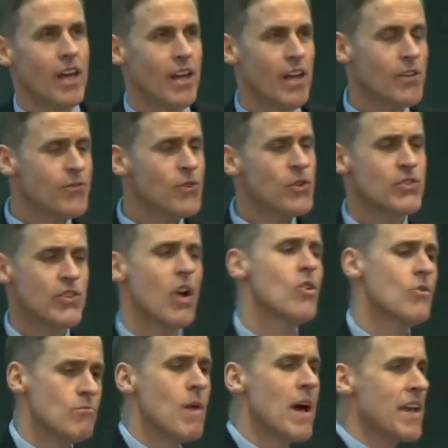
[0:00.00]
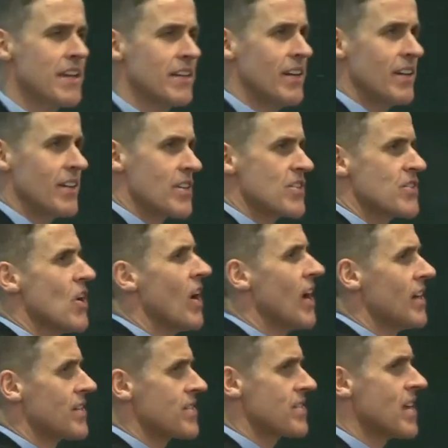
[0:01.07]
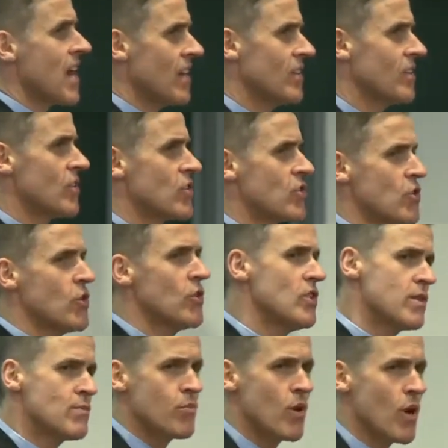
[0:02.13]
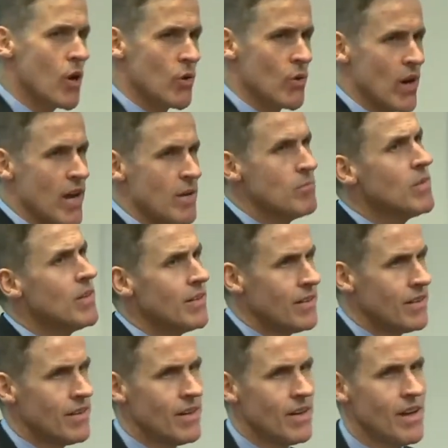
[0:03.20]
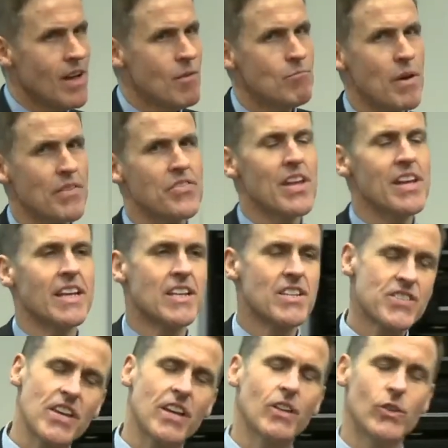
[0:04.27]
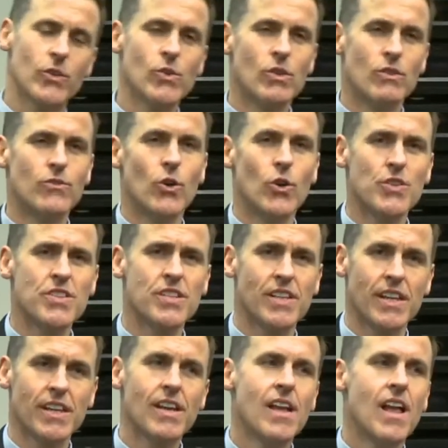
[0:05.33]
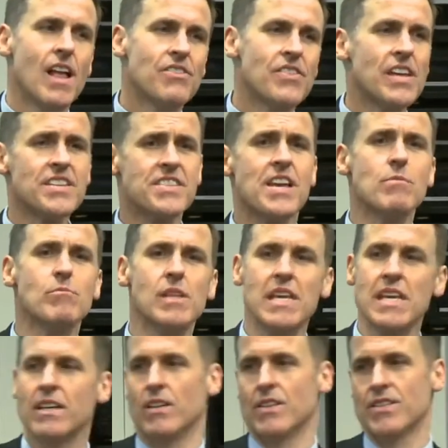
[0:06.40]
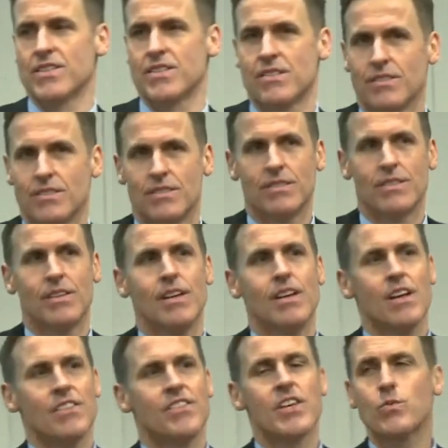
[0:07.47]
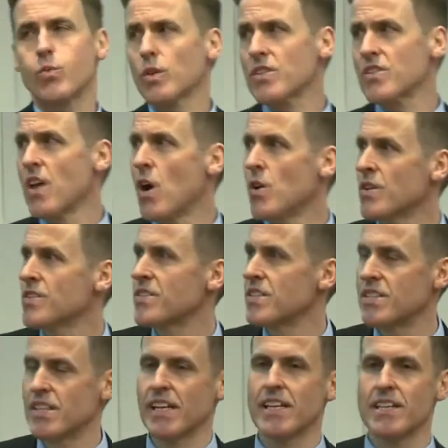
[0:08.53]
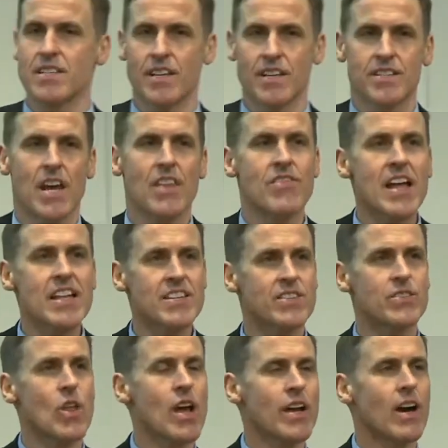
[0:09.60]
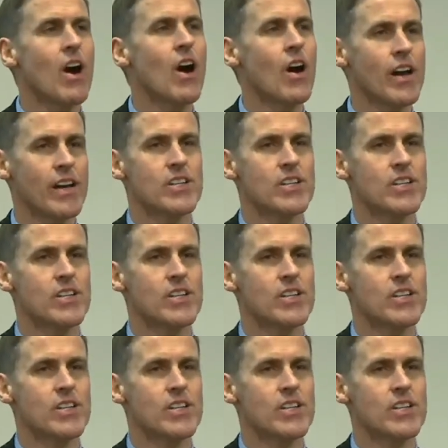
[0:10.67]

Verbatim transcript: If you don't make it into the Science Talented Students program, but then excel at university, there's something else. There's what's known as the Dean's List, and that's like a high